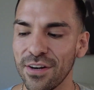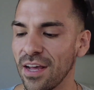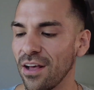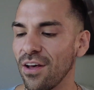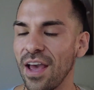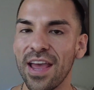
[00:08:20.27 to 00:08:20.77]

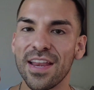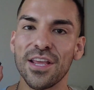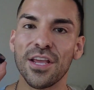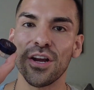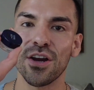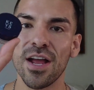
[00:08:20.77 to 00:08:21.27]
now. And
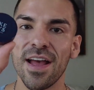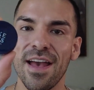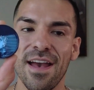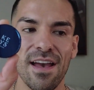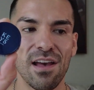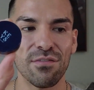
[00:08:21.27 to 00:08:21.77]
here I
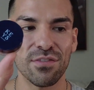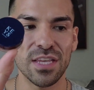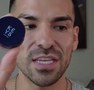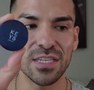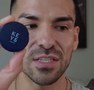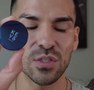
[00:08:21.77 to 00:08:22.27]
have
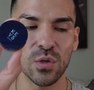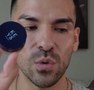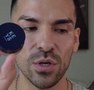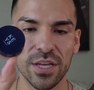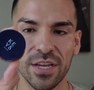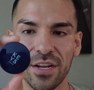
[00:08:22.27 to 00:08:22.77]

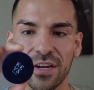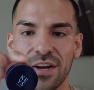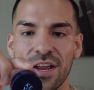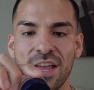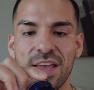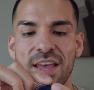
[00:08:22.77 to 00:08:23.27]
SoulCare,
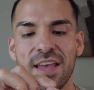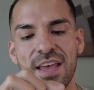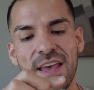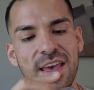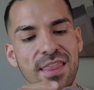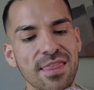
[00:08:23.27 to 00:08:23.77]

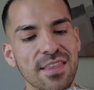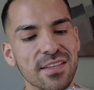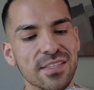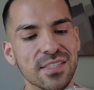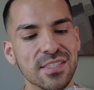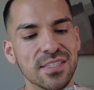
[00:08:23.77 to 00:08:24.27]
and
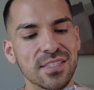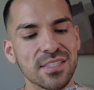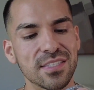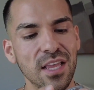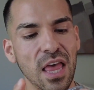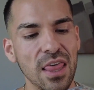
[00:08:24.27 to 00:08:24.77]
this
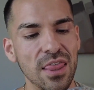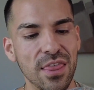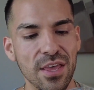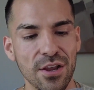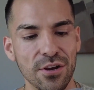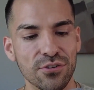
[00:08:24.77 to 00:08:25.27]
is
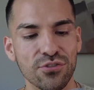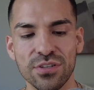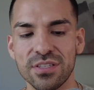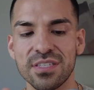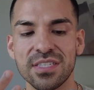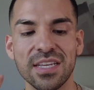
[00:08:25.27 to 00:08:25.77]
their
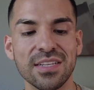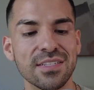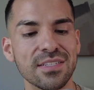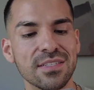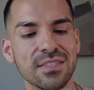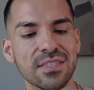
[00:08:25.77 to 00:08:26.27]

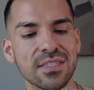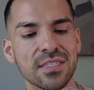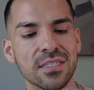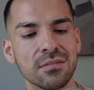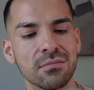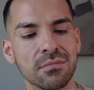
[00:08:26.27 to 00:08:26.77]
Transcendence.
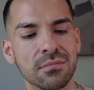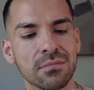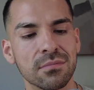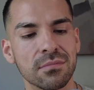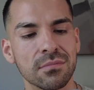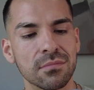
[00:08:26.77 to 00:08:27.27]

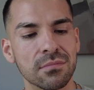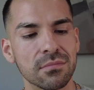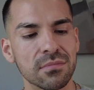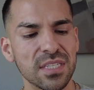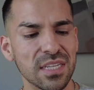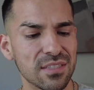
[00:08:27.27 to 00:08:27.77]

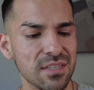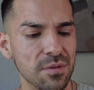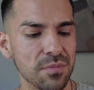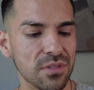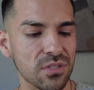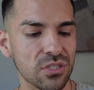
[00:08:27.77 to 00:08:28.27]
Is that the name
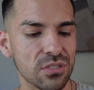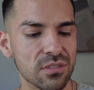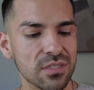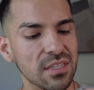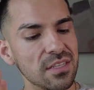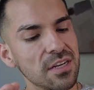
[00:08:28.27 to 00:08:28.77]
of
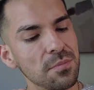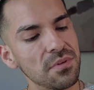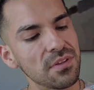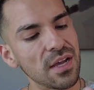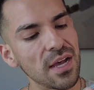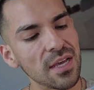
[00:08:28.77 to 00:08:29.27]

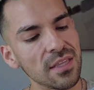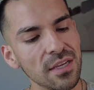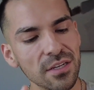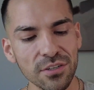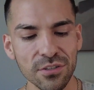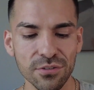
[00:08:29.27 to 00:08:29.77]
the
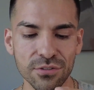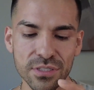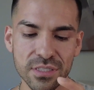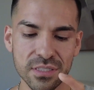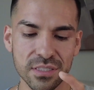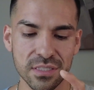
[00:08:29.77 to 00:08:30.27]
highlighter, or
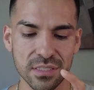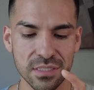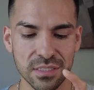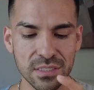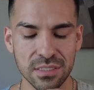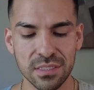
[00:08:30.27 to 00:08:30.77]
is
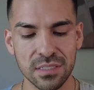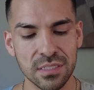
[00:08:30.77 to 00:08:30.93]
this?